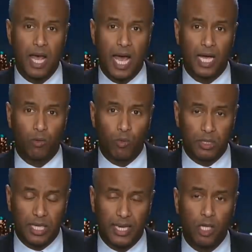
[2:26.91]
And
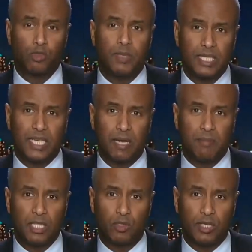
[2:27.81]
the announcement that I
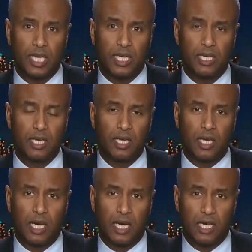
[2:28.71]
made today uh,